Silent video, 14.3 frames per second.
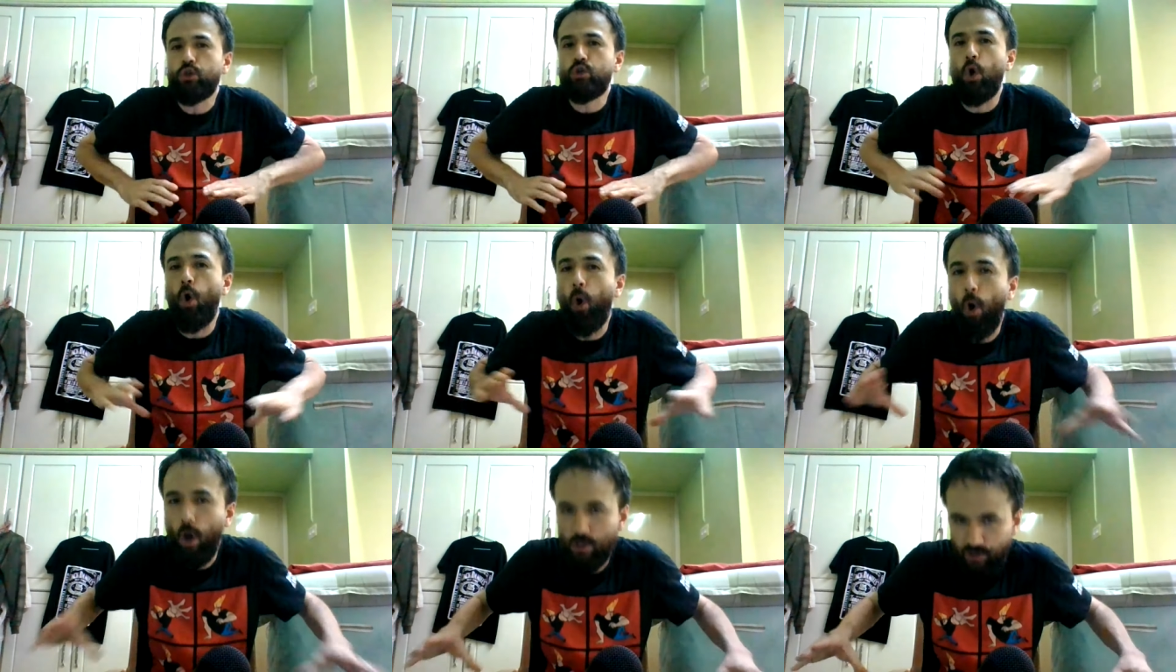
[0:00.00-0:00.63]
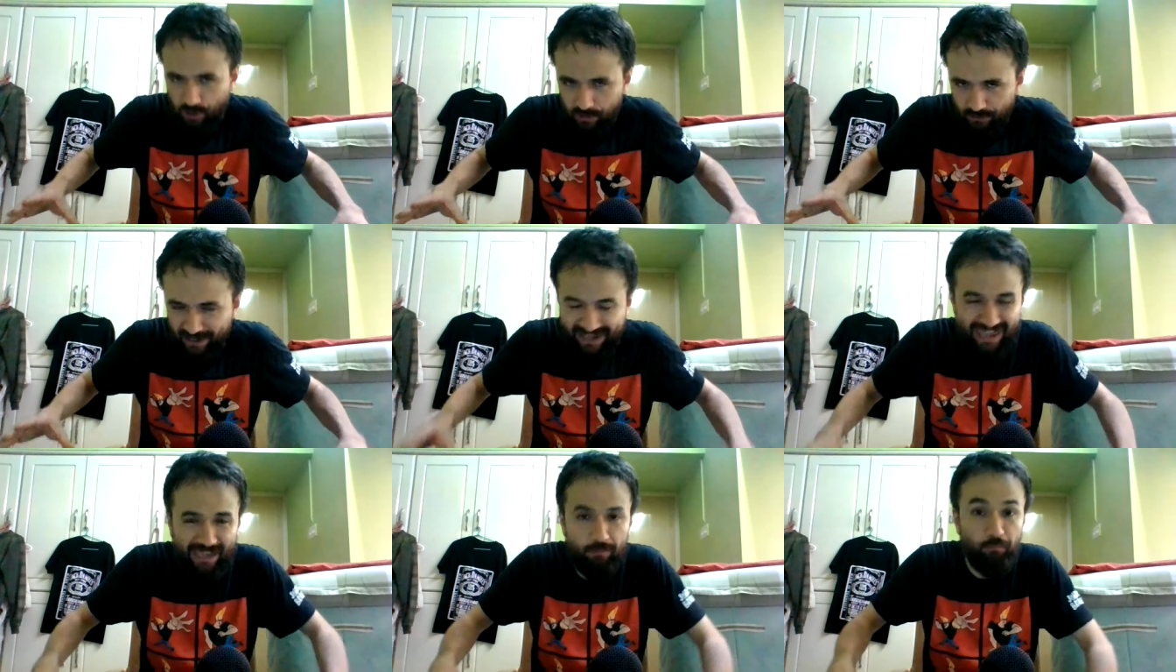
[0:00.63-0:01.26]
cause it. They
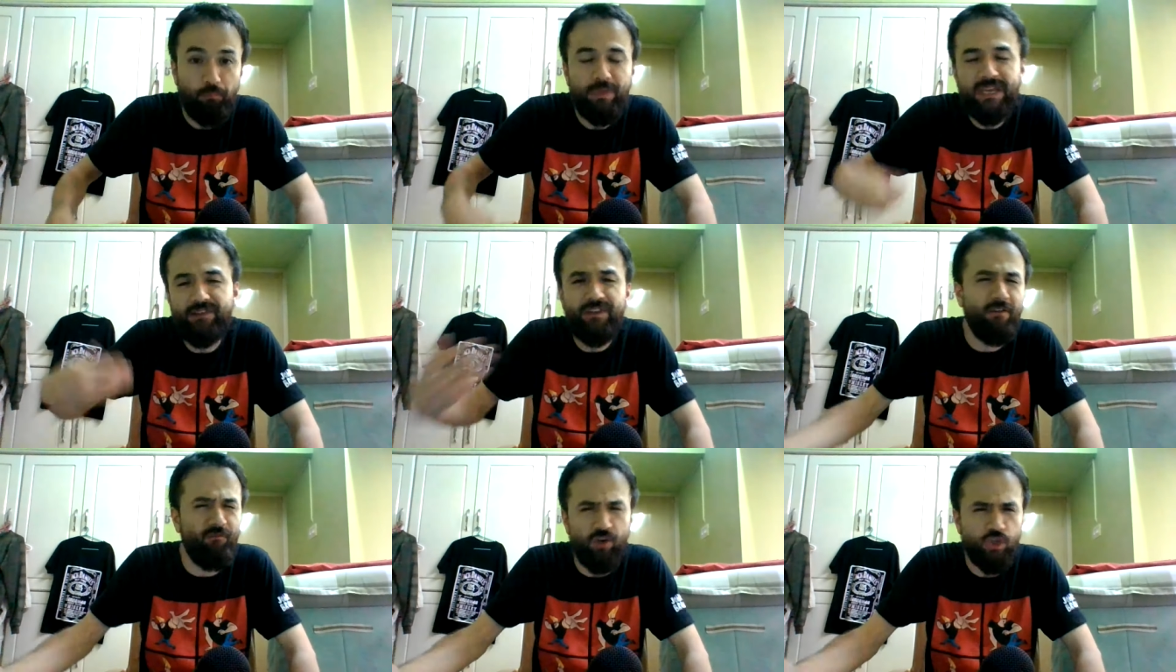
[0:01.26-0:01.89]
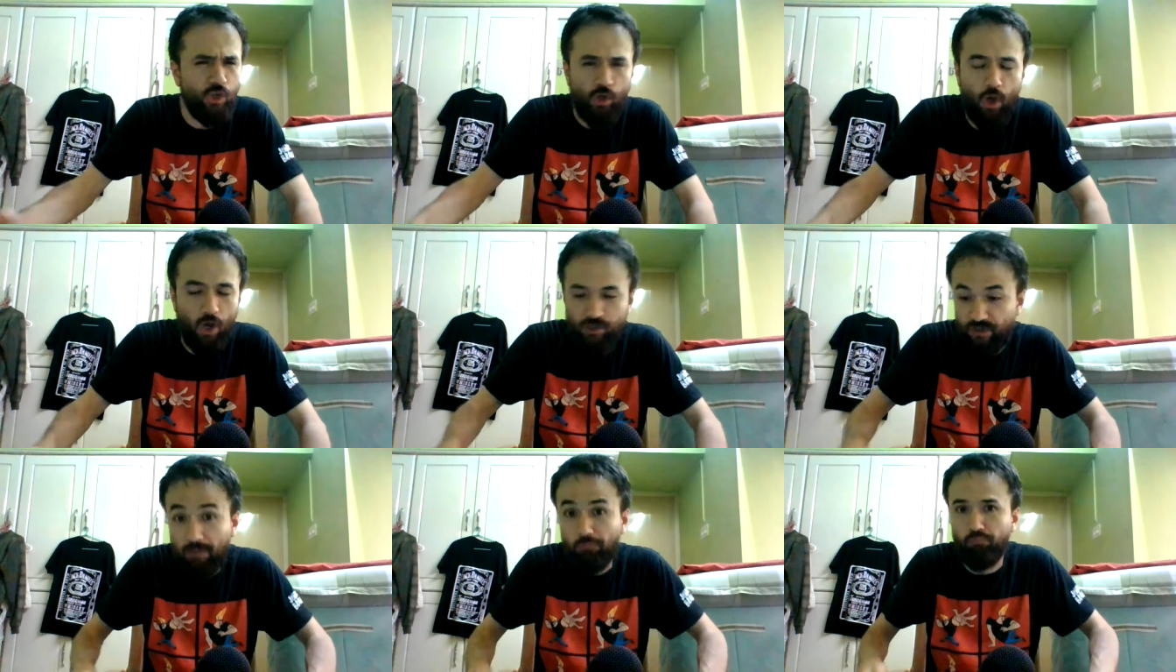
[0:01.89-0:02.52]
can't be the efficient
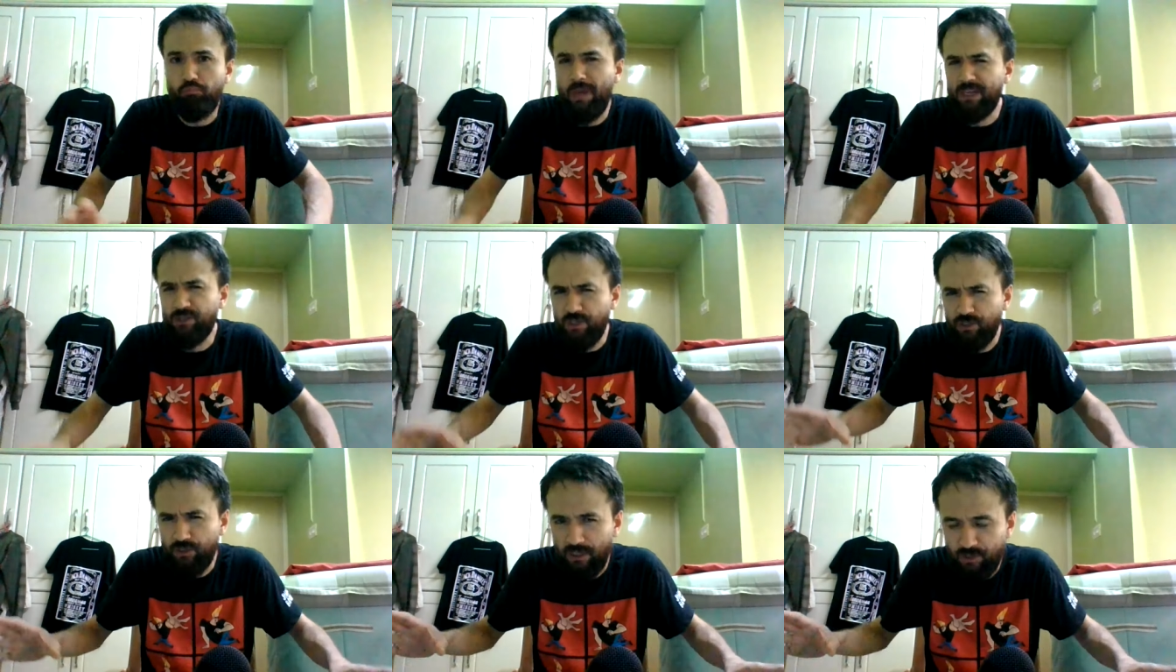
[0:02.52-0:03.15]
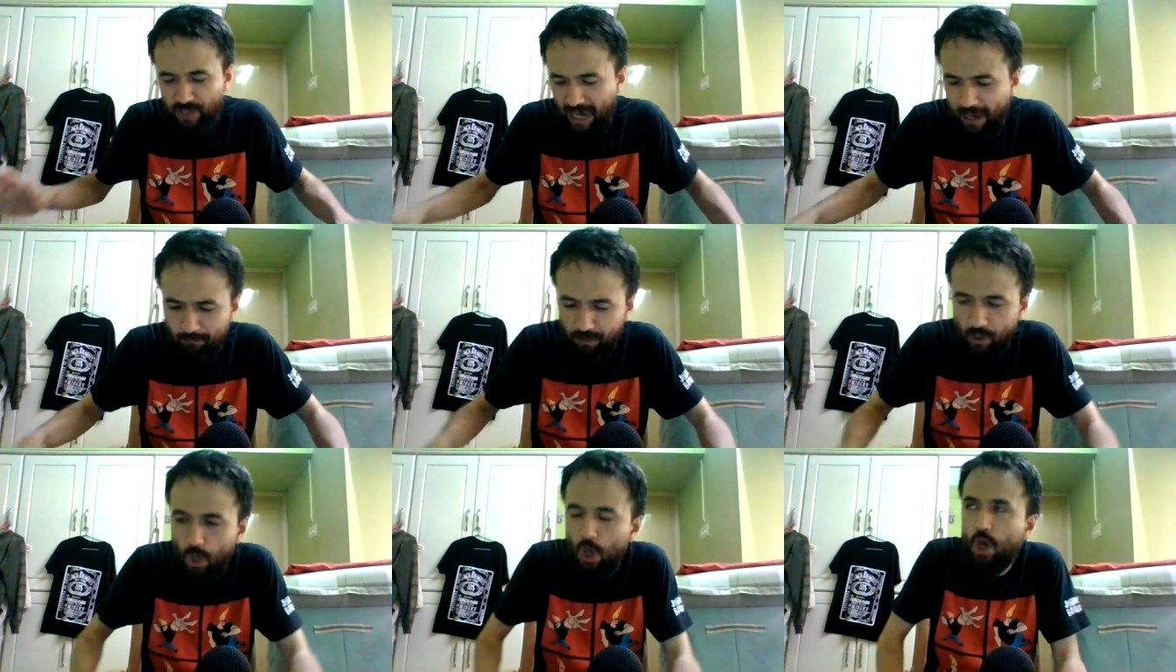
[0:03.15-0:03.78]
cause that makes these things
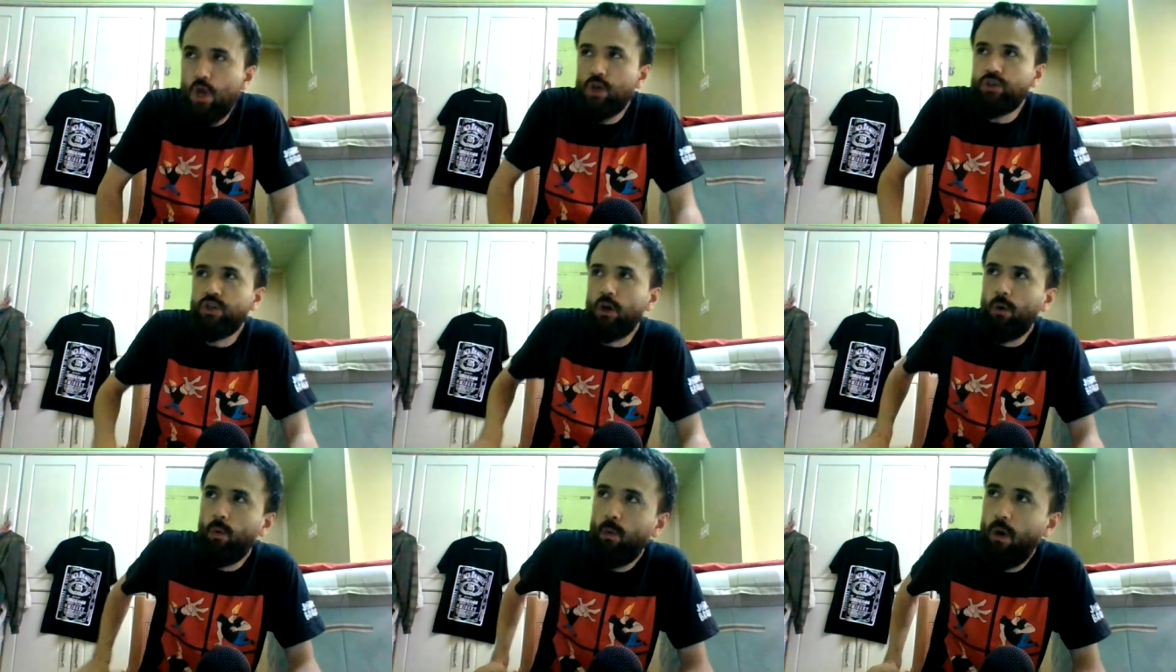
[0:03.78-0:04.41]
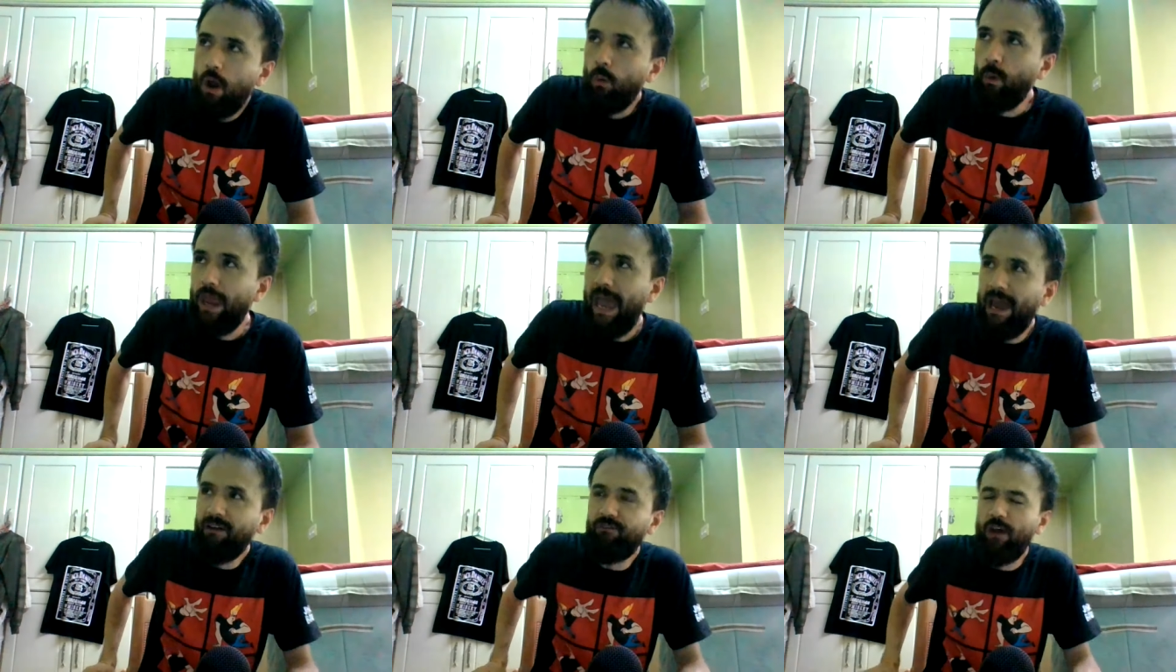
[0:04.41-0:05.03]
happen. So we
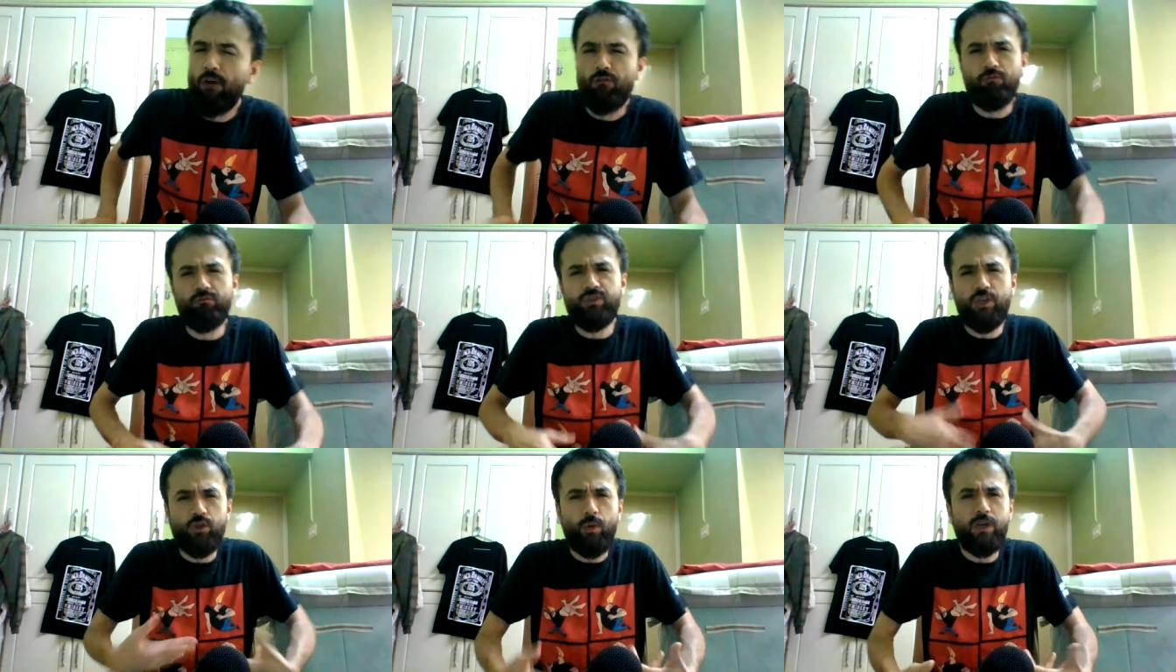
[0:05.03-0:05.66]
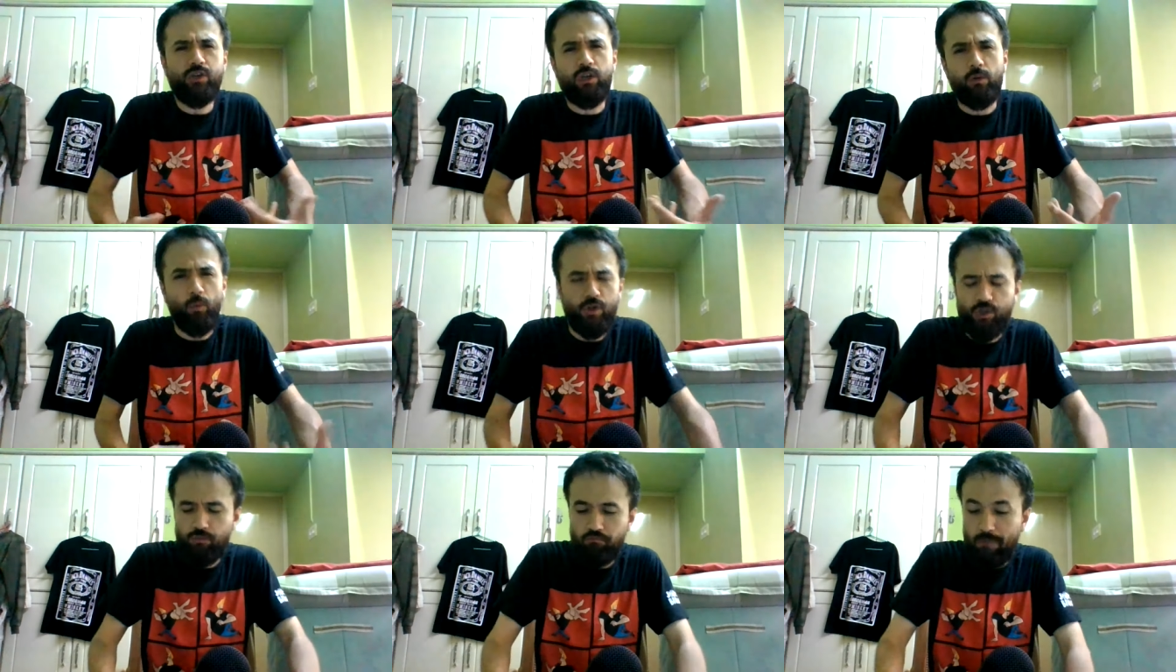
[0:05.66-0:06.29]
have a situation in
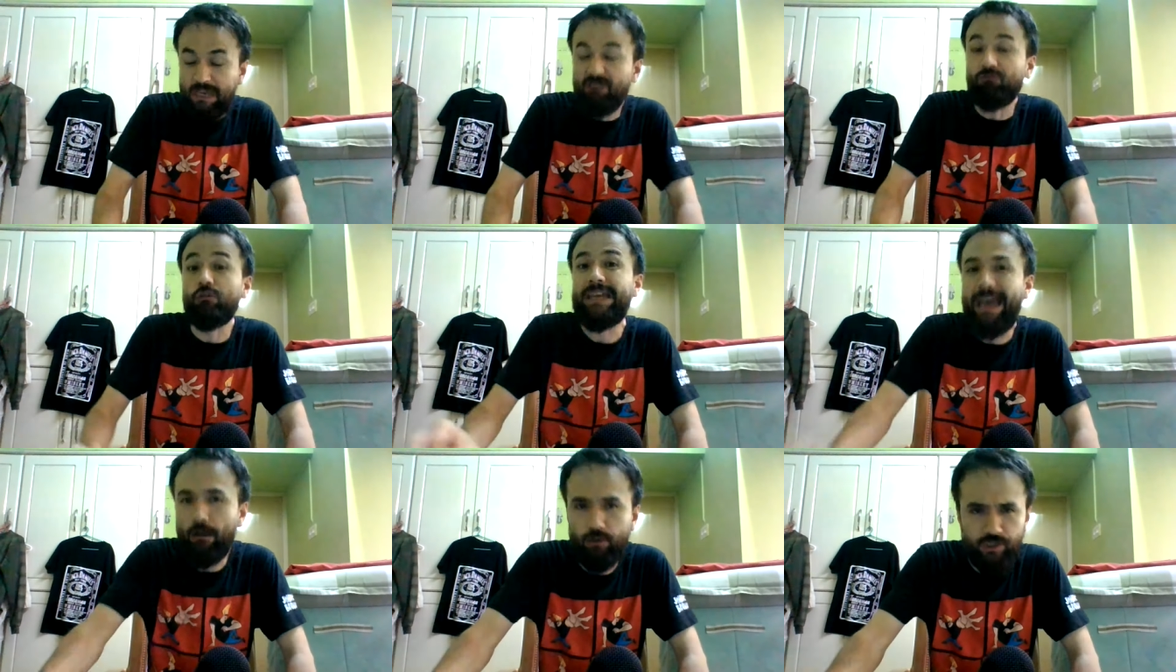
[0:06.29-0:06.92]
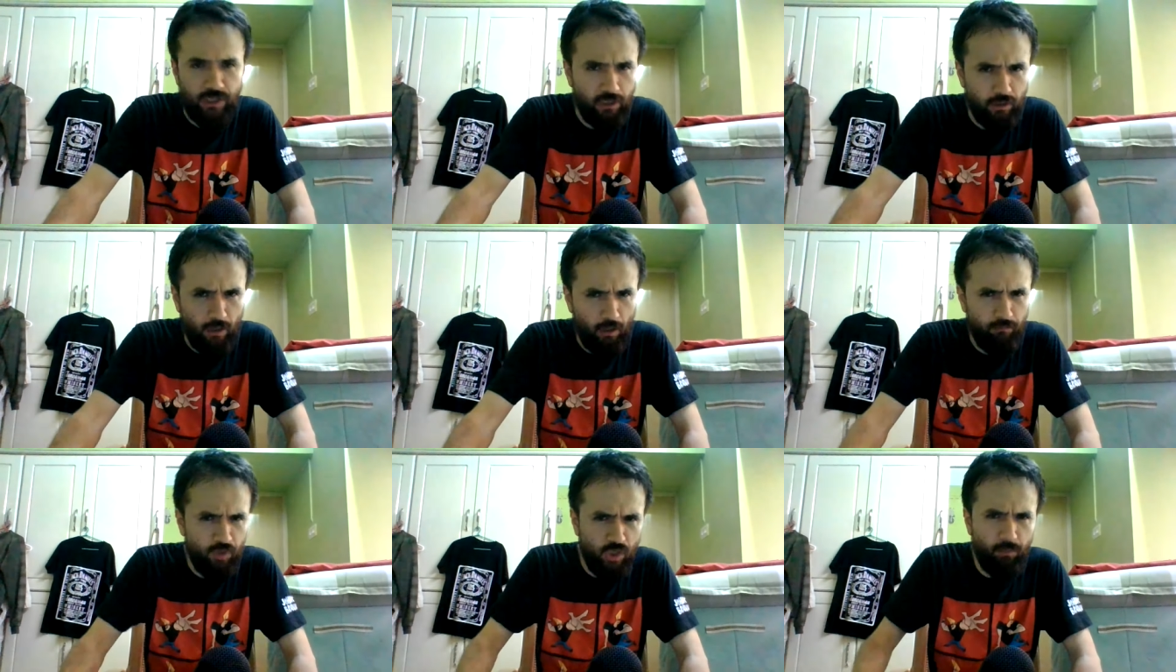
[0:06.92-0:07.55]
which, in reality,
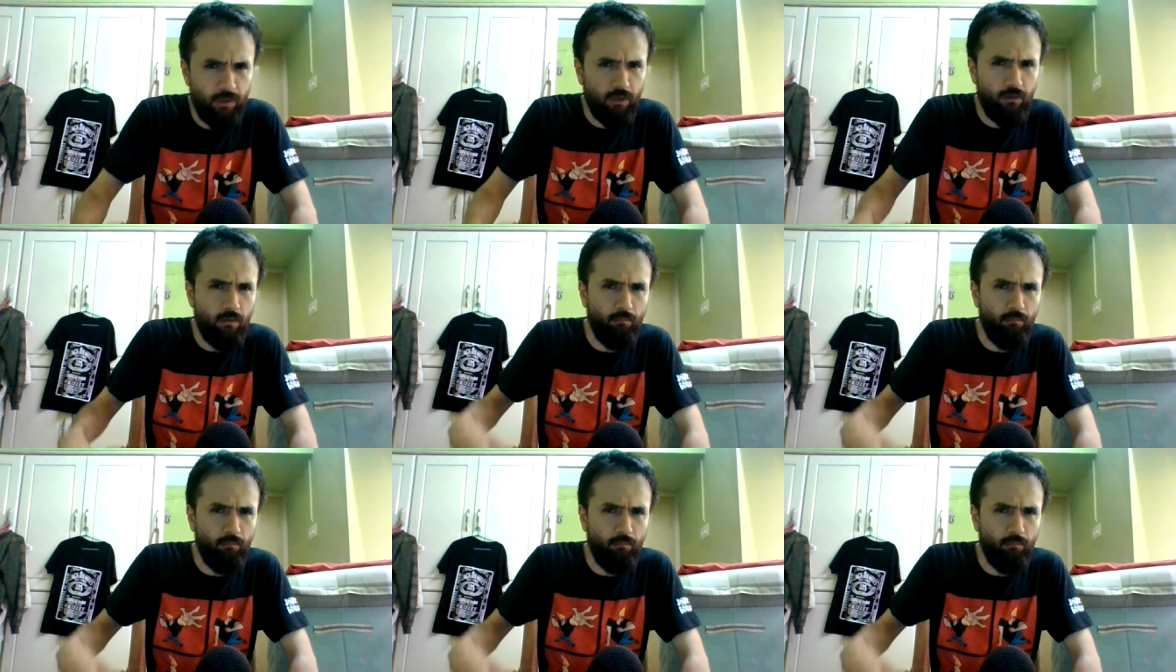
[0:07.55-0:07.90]
the human